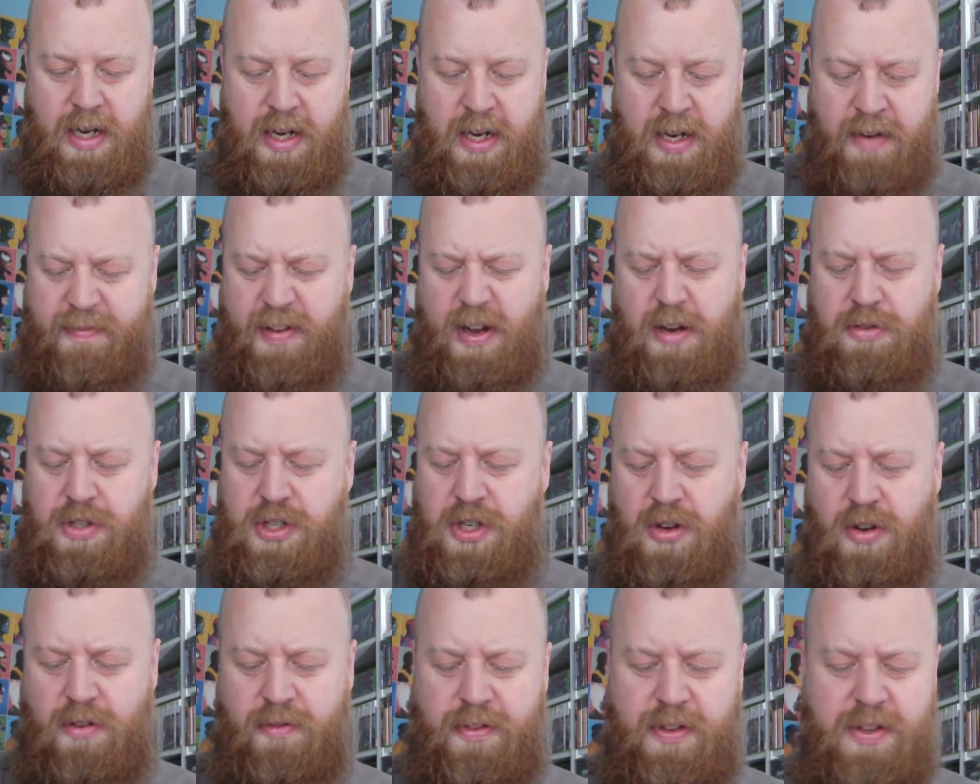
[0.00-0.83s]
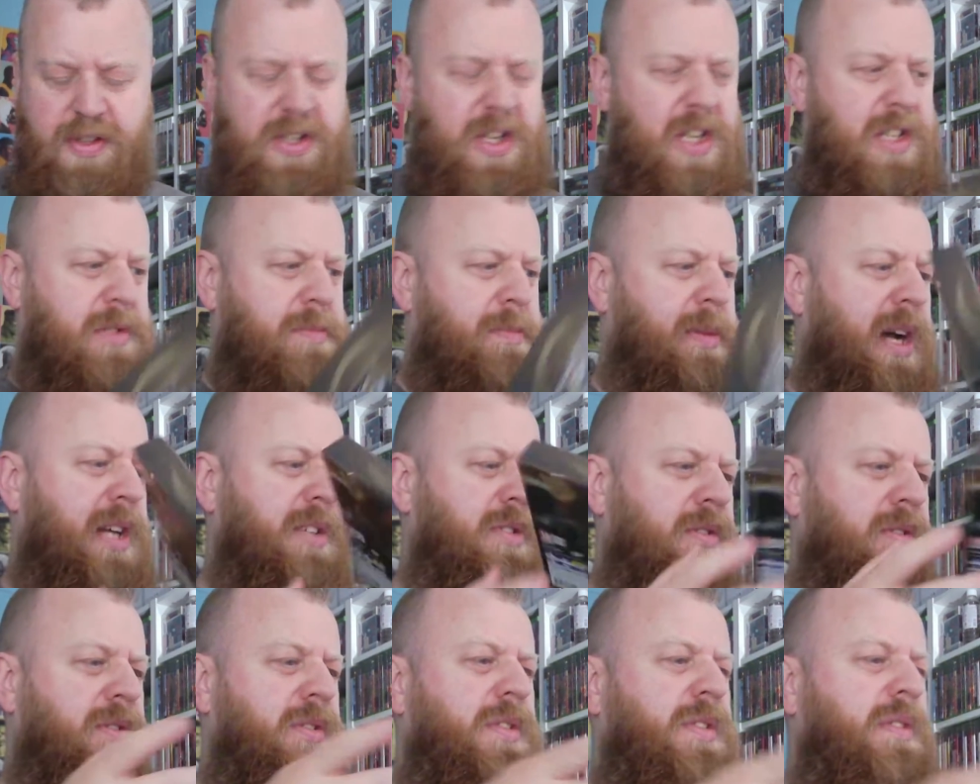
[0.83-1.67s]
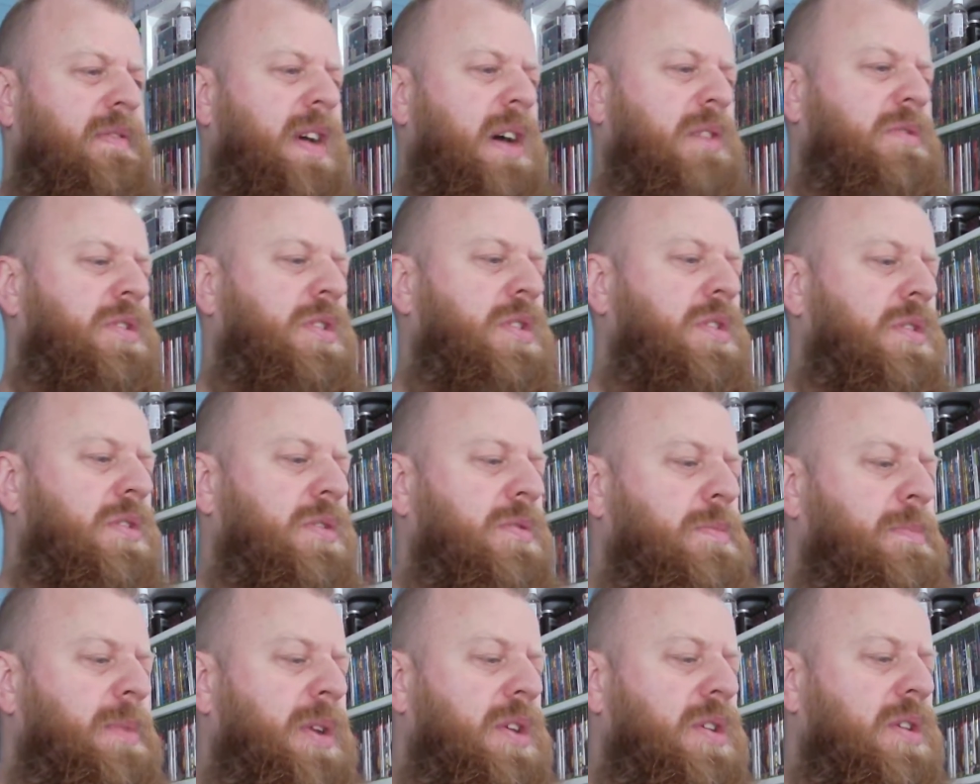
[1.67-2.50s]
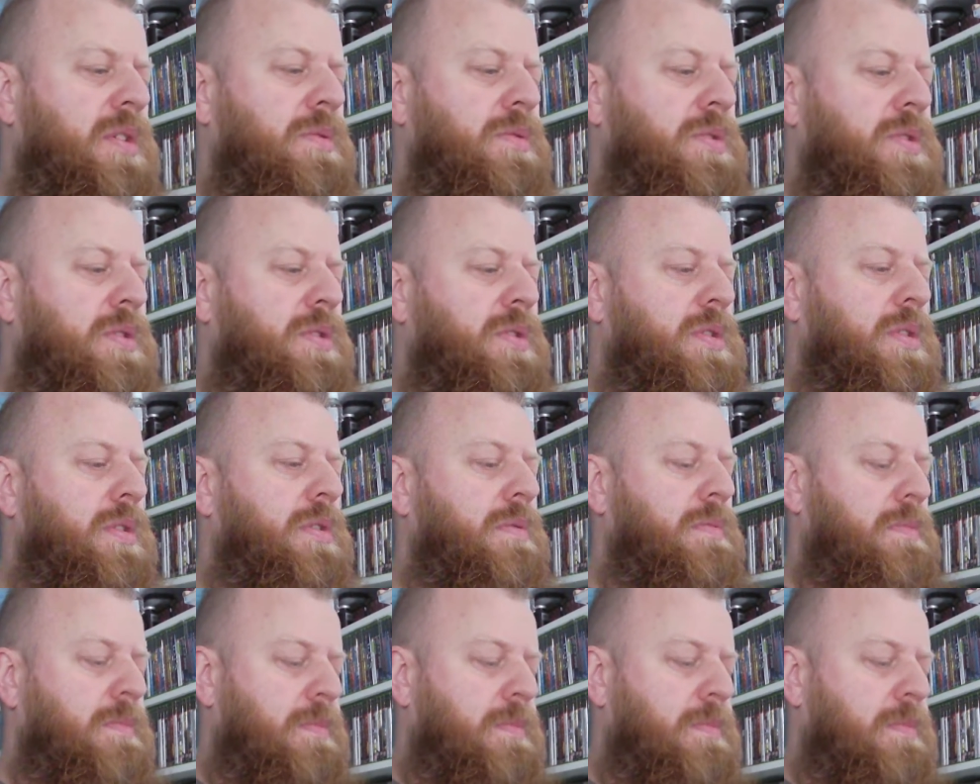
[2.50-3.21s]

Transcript: a voucher code for the season pass, although the voucher code's been used. So.